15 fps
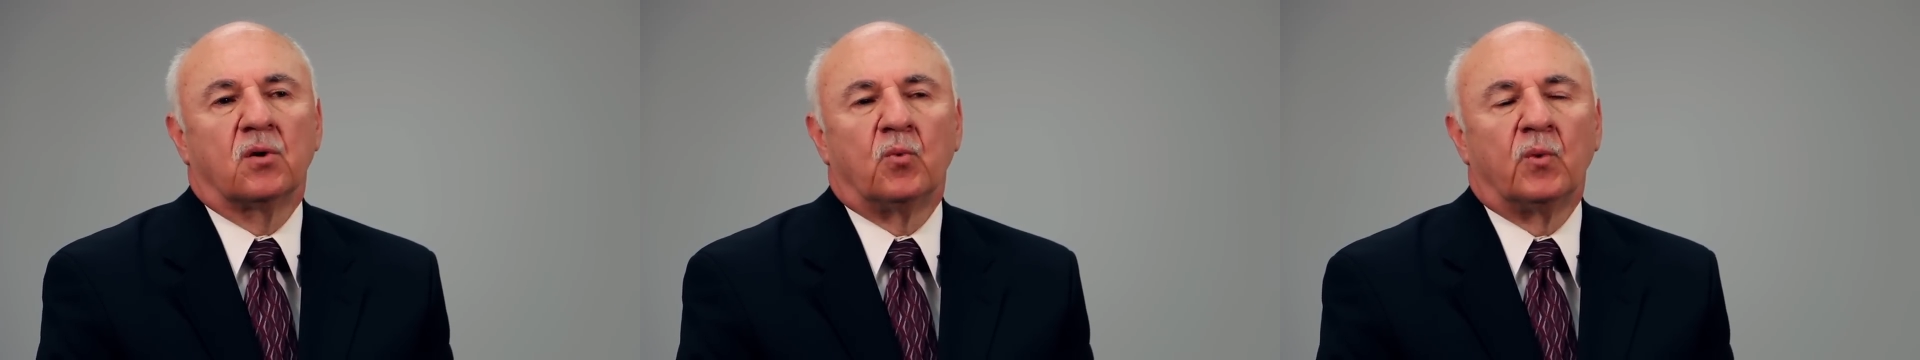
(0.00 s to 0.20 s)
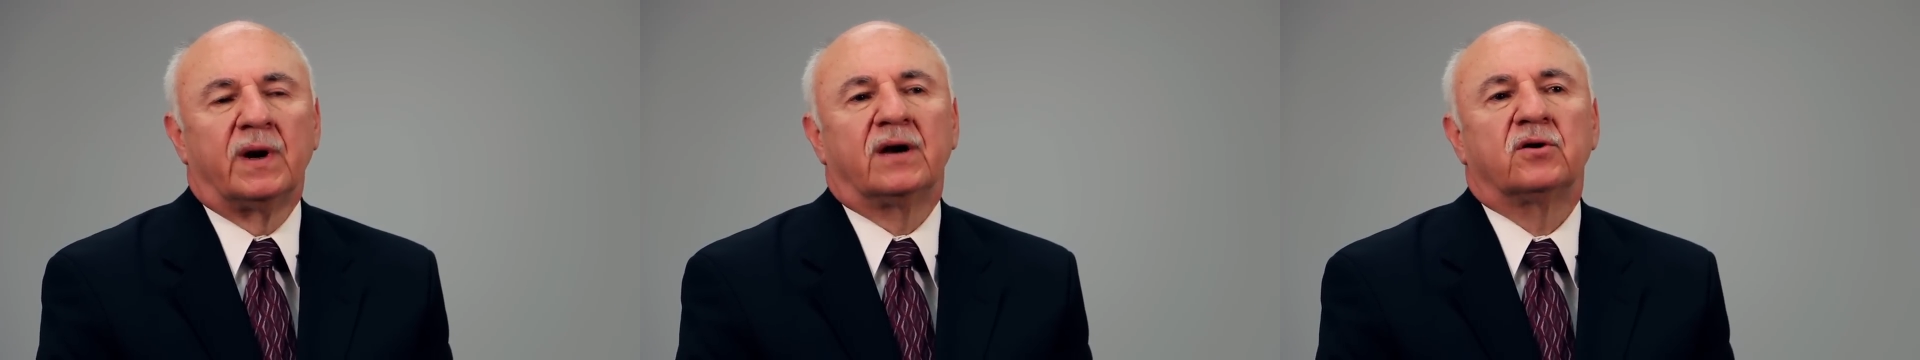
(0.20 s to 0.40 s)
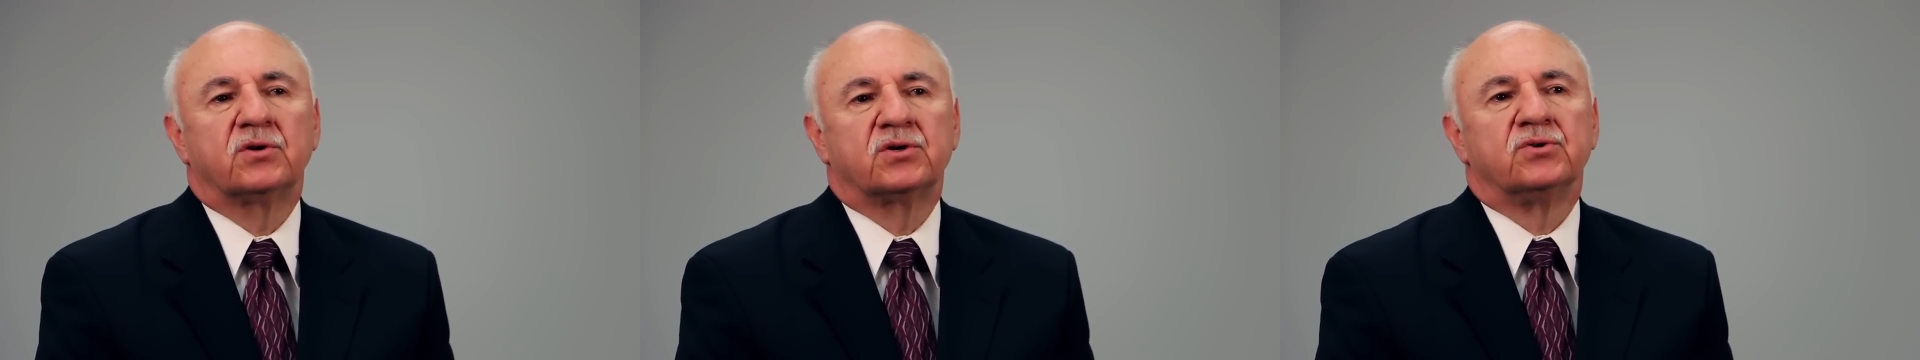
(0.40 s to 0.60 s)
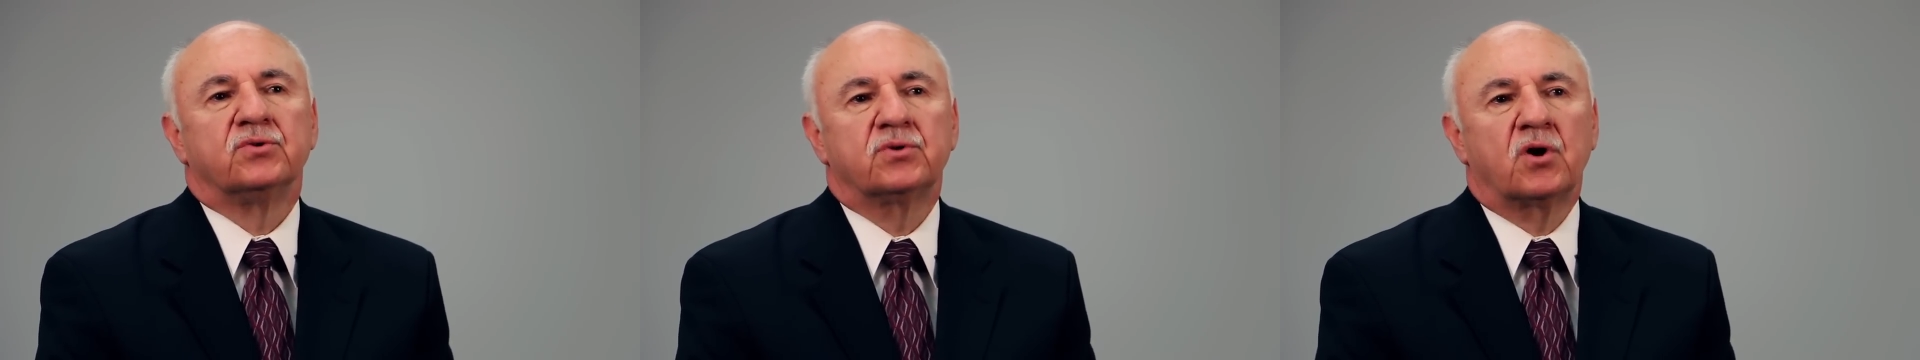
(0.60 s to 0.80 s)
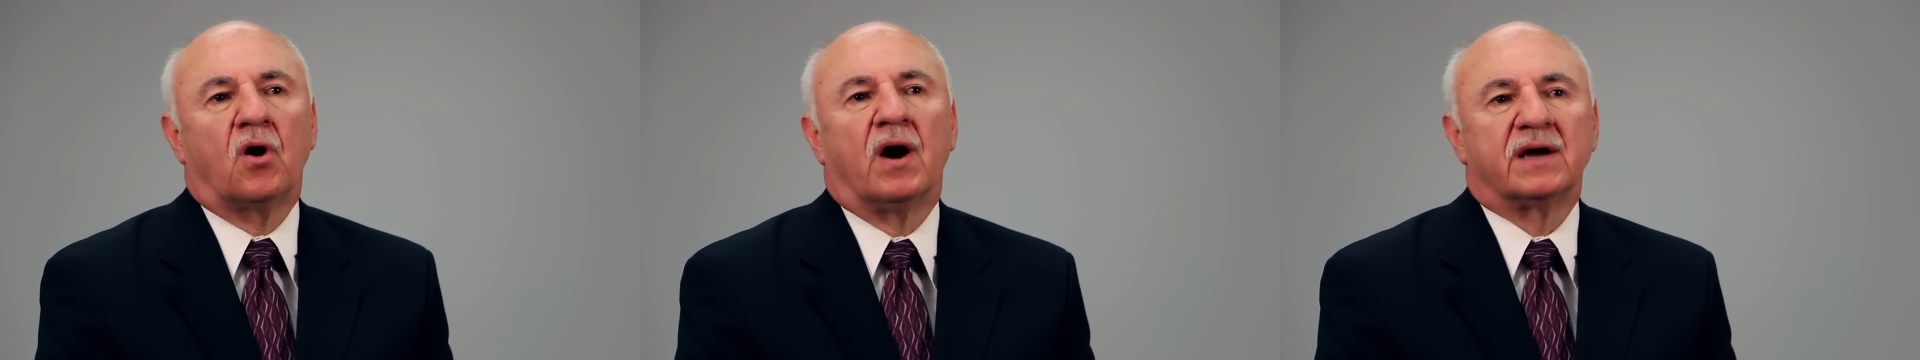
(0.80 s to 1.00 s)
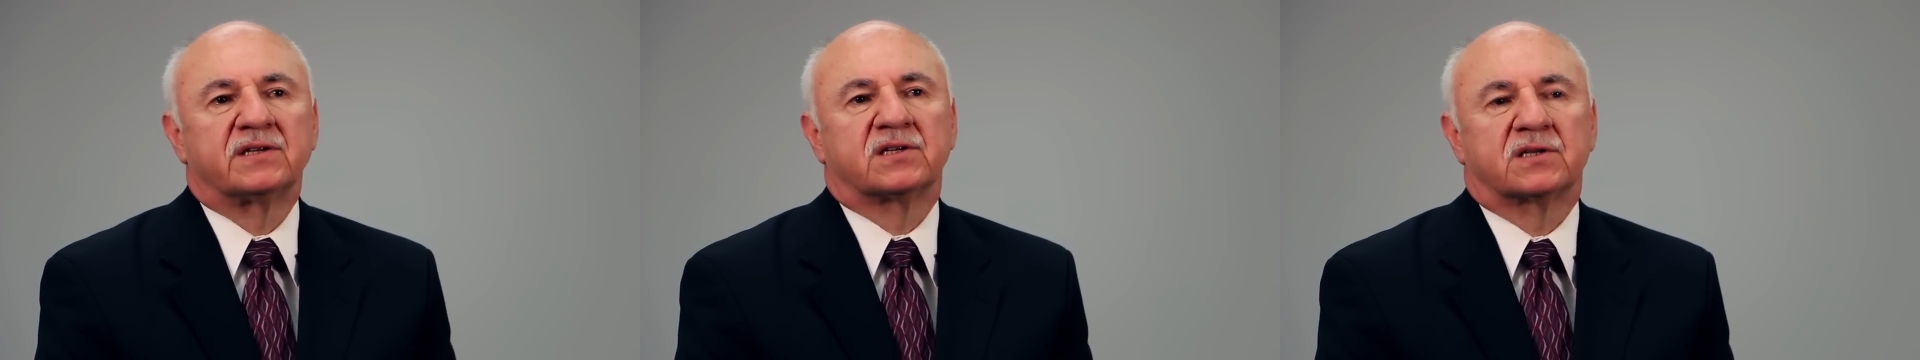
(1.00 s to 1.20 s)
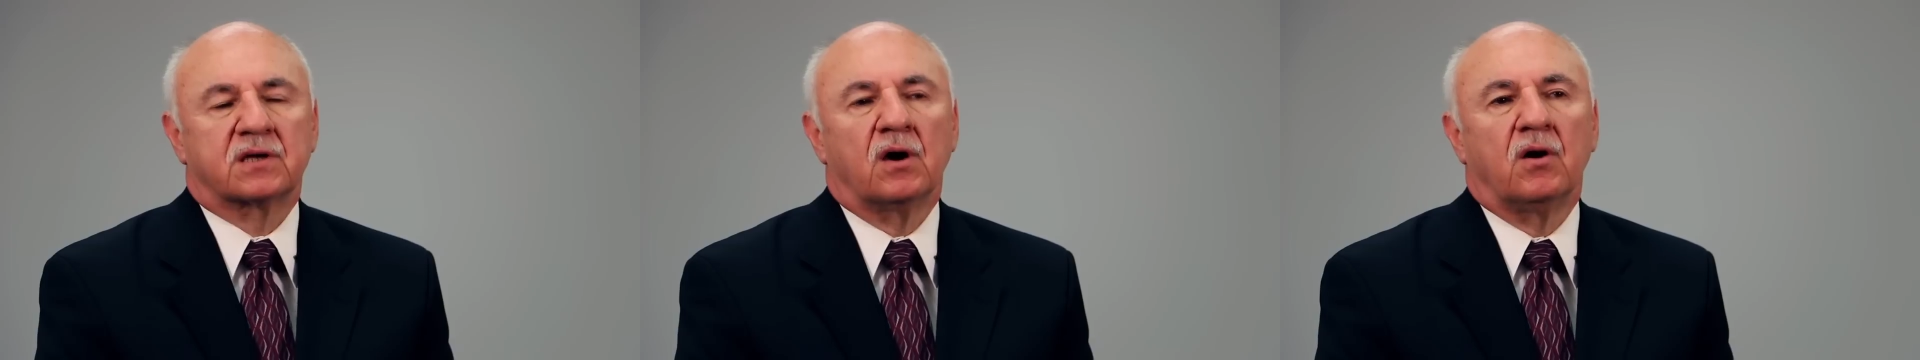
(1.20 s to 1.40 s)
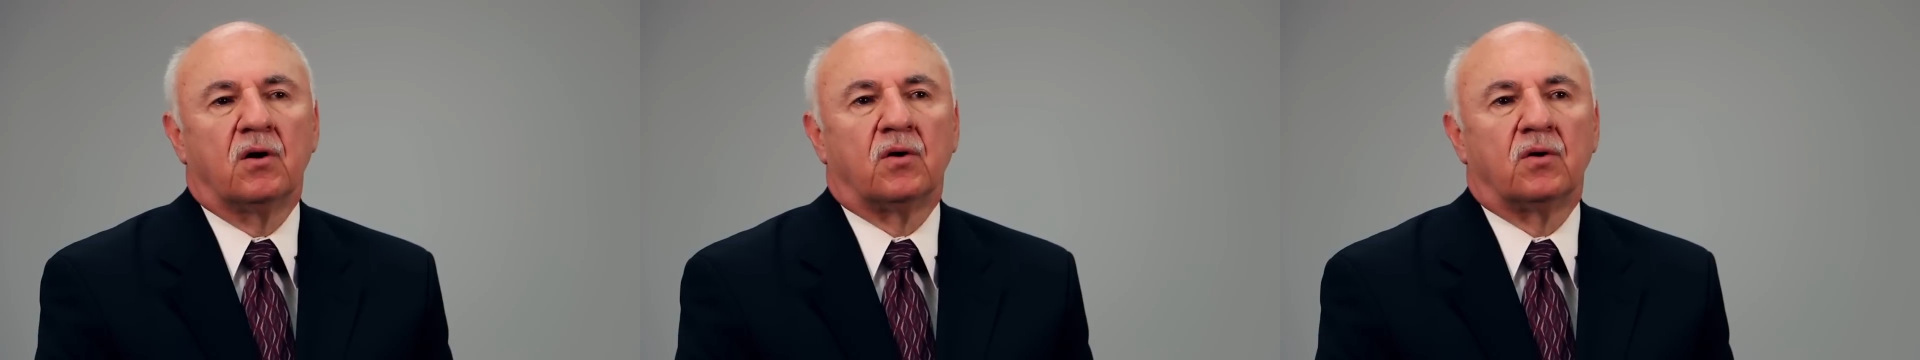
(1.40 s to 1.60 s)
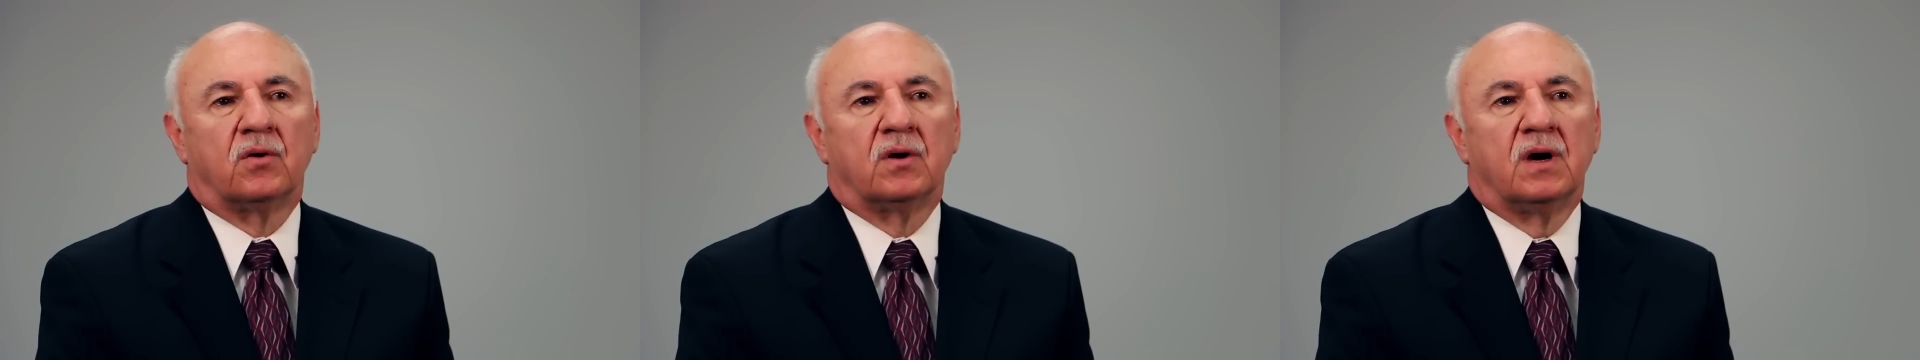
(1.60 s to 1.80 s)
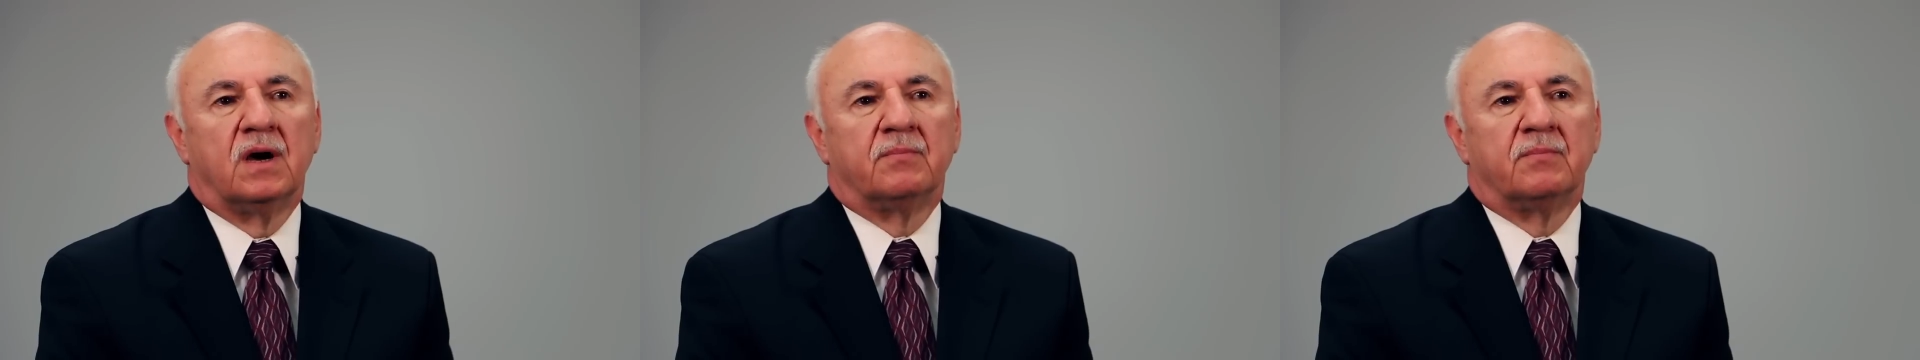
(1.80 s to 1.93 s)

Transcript: where do costs go,